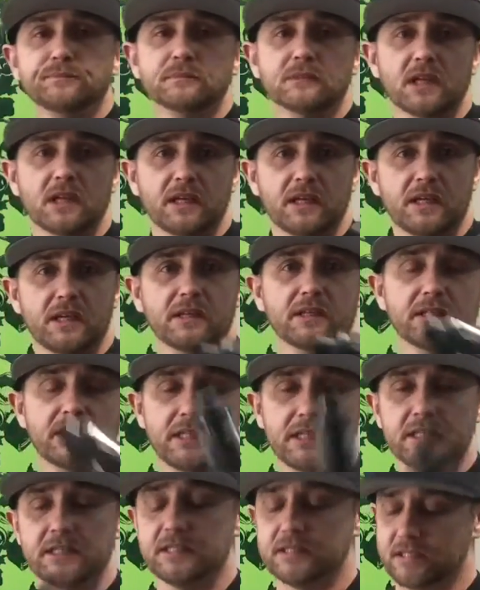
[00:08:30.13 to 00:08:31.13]
And here it
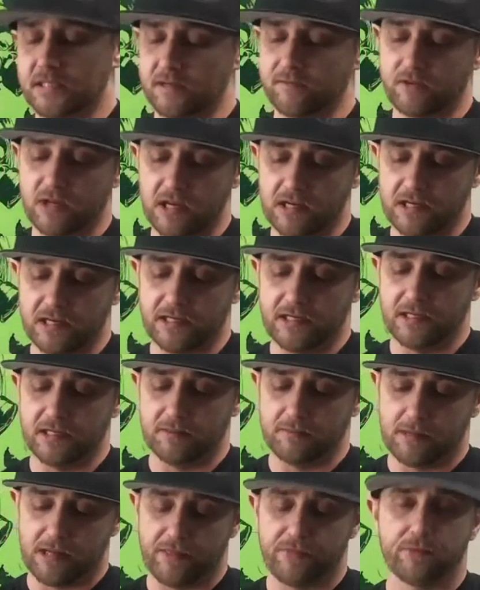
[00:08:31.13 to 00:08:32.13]
is. I've got
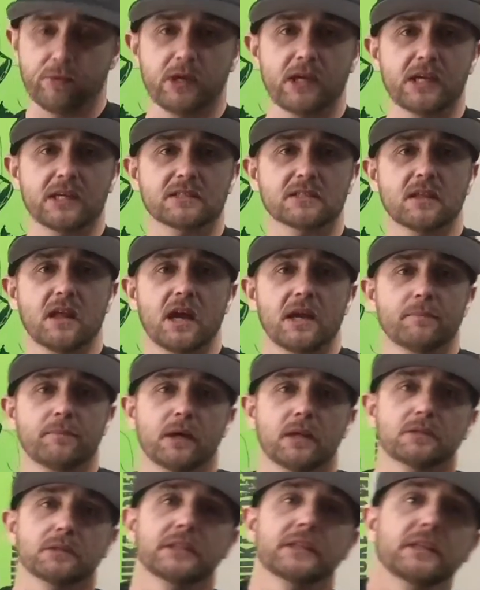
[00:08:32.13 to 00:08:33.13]
my 3S
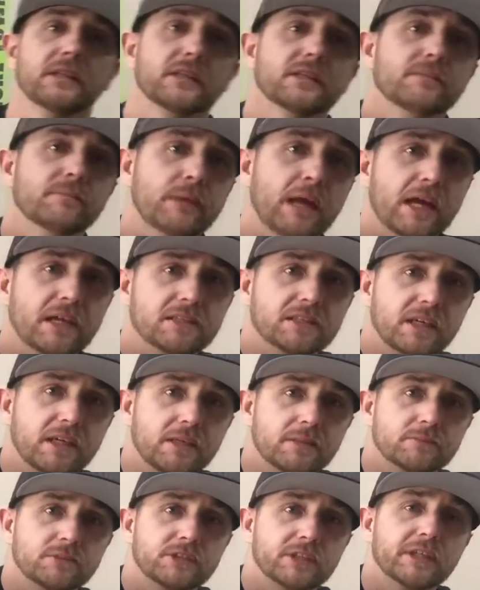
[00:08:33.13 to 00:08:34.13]
LiPo here, max
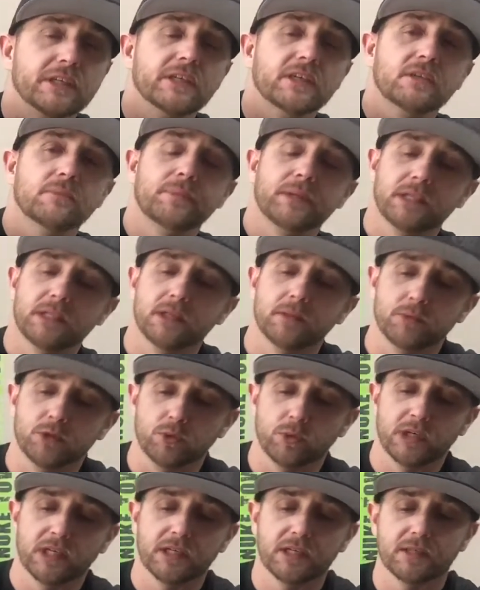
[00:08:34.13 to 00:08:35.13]
amp cell,
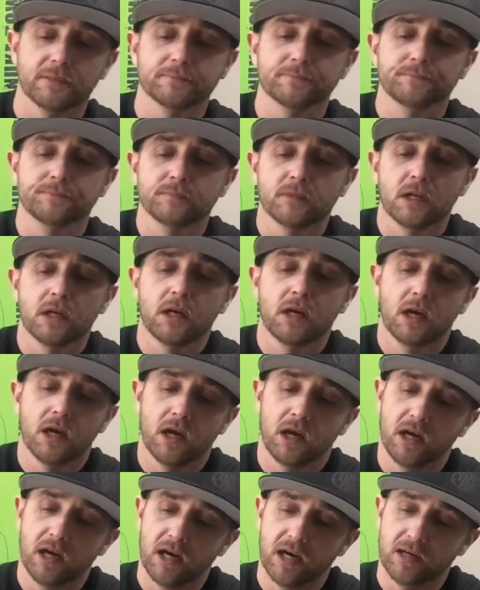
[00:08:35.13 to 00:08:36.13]
PWM.
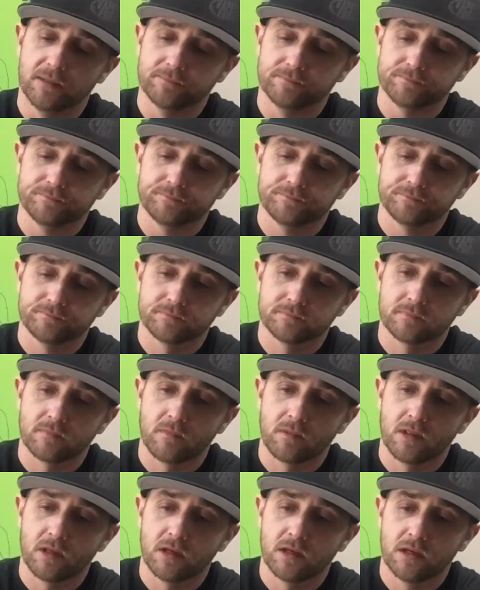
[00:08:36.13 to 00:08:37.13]
I'm
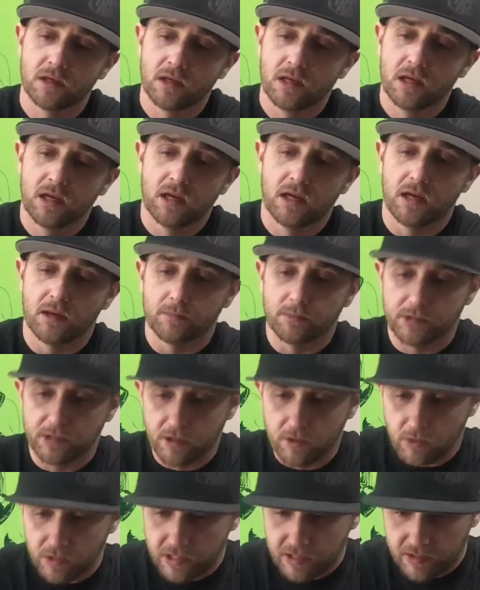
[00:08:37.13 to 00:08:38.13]
gonna
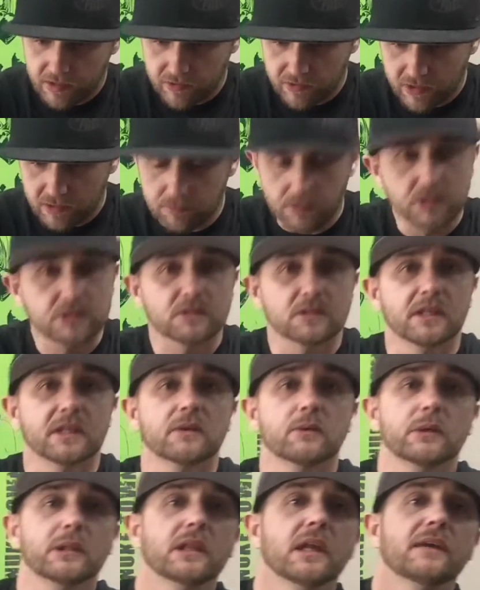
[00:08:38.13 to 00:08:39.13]
go ahead. There ain't much
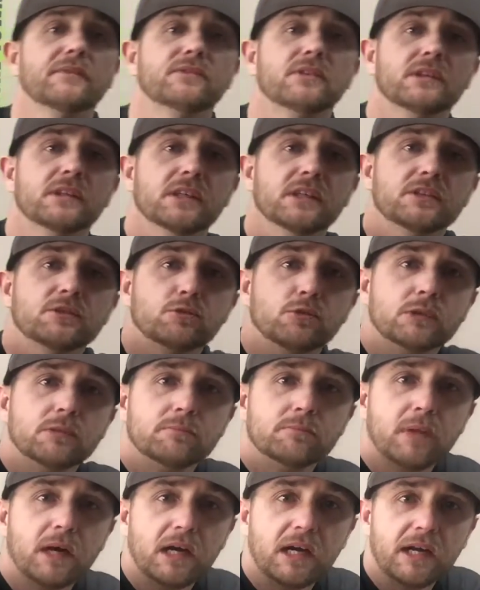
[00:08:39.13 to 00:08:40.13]
liquid left in this one,
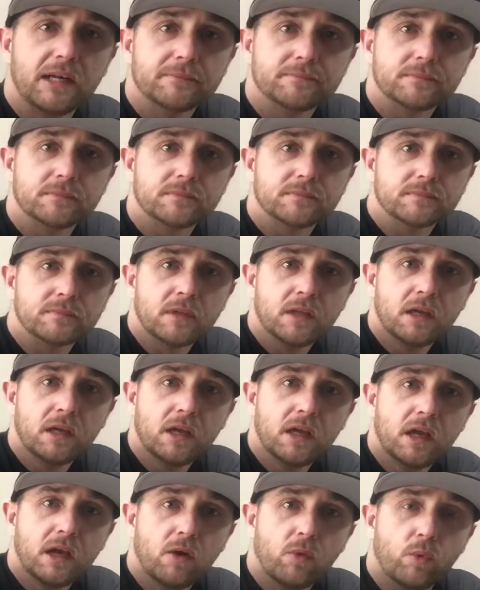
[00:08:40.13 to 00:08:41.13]
but
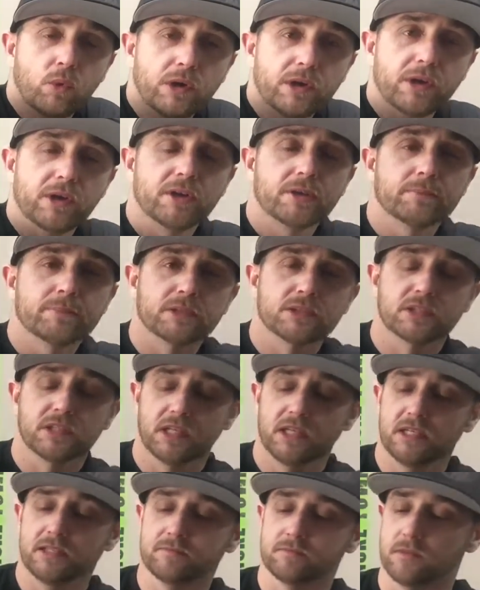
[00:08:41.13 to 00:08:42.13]

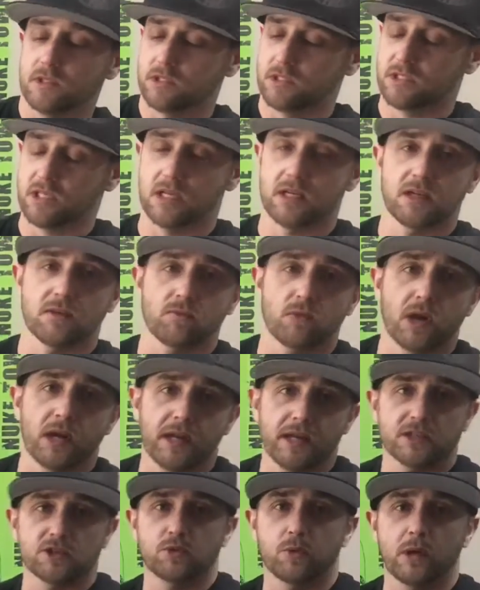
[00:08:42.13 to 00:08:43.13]
100%. It's sitting at right
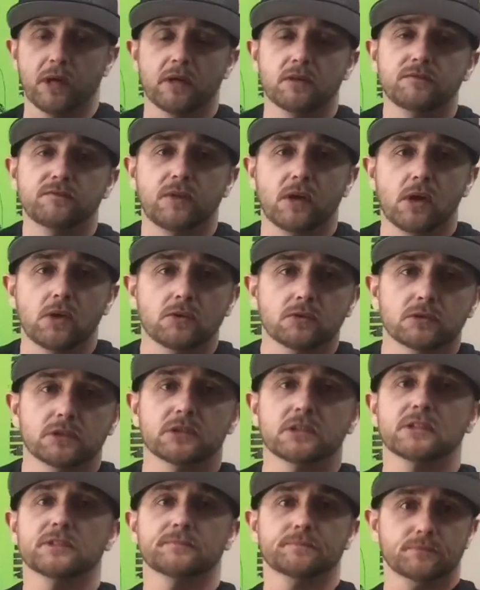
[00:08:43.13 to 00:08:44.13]
at 12
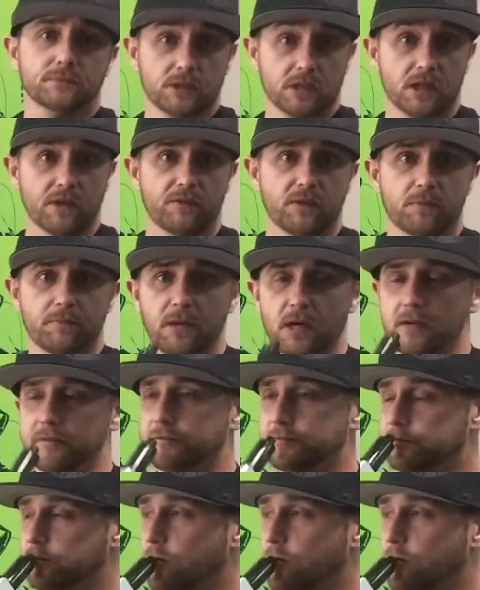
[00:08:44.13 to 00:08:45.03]
volts. Let me give it a puff.